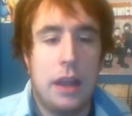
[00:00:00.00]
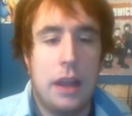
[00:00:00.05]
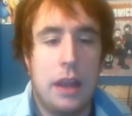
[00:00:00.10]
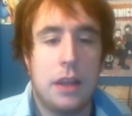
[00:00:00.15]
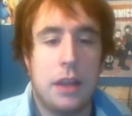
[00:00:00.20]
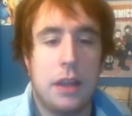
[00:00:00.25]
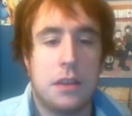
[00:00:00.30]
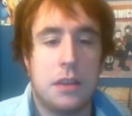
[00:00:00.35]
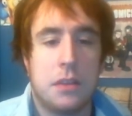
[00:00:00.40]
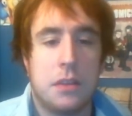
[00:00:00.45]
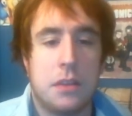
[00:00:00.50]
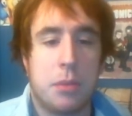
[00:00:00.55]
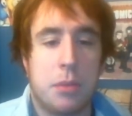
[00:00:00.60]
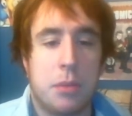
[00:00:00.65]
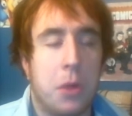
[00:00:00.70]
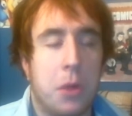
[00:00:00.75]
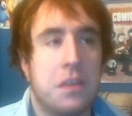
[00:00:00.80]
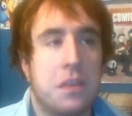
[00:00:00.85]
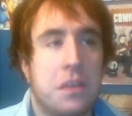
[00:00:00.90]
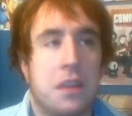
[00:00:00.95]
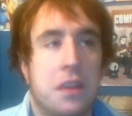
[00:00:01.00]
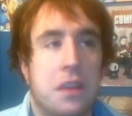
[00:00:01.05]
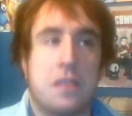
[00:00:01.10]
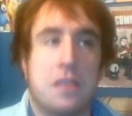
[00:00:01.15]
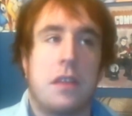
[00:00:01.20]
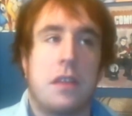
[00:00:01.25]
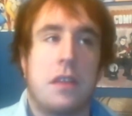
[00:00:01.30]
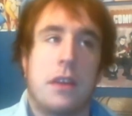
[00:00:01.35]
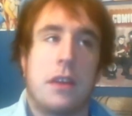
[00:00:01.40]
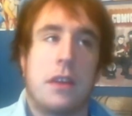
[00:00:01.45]
And the
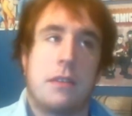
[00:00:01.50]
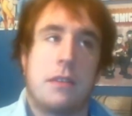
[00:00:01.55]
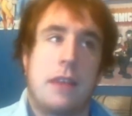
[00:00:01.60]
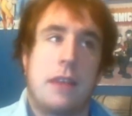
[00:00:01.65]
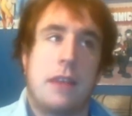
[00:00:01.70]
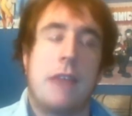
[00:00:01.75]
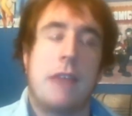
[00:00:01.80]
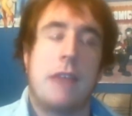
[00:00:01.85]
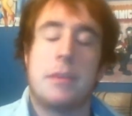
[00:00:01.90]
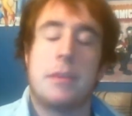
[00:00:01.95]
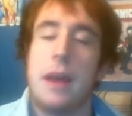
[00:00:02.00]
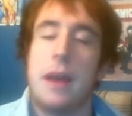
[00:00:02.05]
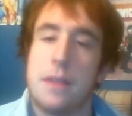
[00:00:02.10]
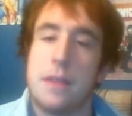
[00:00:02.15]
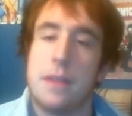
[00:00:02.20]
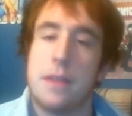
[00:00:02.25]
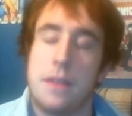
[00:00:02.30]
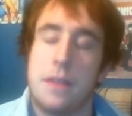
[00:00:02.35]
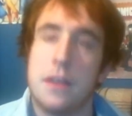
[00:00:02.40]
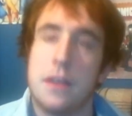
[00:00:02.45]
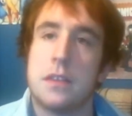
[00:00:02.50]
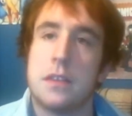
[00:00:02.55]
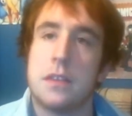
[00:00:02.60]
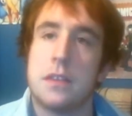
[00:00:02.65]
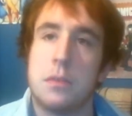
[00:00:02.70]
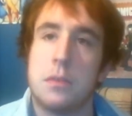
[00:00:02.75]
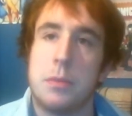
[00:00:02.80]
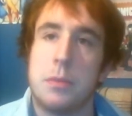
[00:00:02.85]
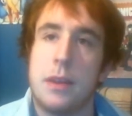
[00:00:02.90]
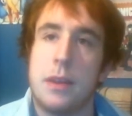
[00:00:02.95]
process, like aftermath of
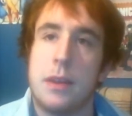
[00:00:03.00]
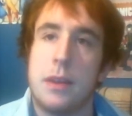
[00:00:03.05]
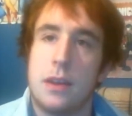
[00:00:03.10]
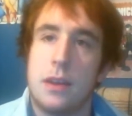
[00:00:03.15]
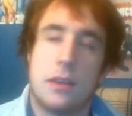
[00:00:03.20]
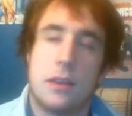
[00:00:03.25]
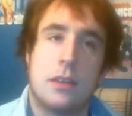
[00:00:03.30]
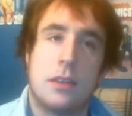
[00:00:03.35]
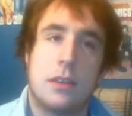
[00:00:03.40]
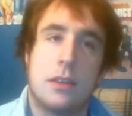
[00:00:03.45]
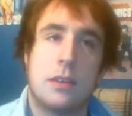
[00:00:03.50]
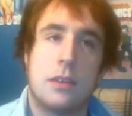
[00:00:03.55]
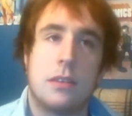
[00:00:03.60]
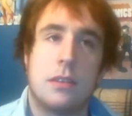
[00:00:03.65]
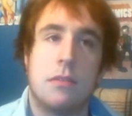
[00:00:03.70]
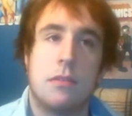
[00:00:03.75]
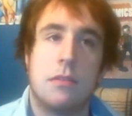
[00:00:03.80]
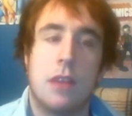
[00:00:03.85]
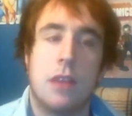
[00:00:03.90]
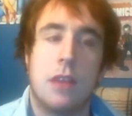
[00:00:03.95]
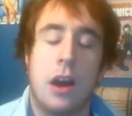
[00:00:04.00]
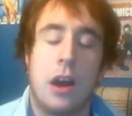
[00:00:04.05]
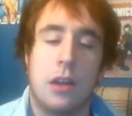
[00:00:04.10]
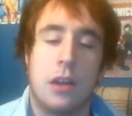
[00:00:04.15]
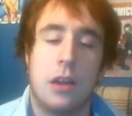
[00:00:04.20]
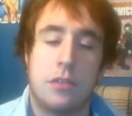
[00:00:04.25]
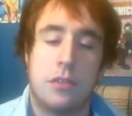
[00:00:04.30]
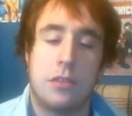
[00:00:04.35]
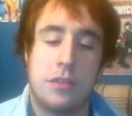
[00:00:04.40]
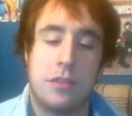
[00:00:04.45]
this, would be
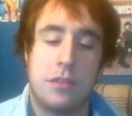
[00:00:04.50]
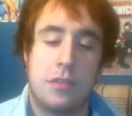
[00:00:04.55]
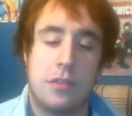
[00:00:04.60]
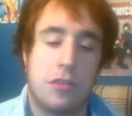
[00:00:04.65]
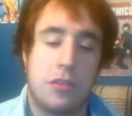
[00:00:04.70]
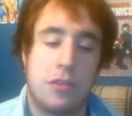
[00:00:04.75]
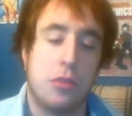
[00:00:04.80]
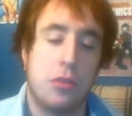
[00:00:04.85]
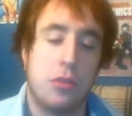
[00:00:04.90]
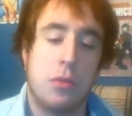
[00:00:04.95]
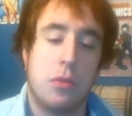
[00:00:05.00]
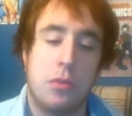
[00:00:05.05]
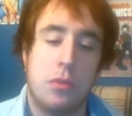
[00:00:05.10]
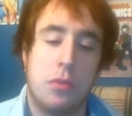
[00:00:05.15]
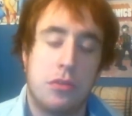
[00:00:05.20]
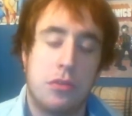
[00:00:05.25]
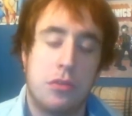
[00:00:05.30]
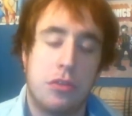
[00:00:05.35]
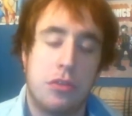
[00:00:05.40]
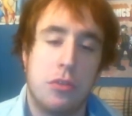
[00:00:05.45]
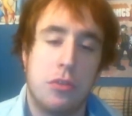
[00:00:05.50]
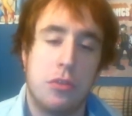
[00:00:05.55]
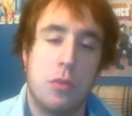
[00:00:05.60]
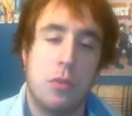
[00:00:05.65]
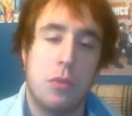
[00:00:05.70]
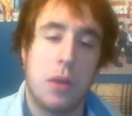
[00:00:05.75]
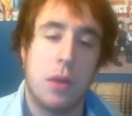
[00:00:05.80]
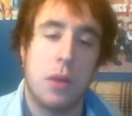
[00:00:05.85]
uh, two, two,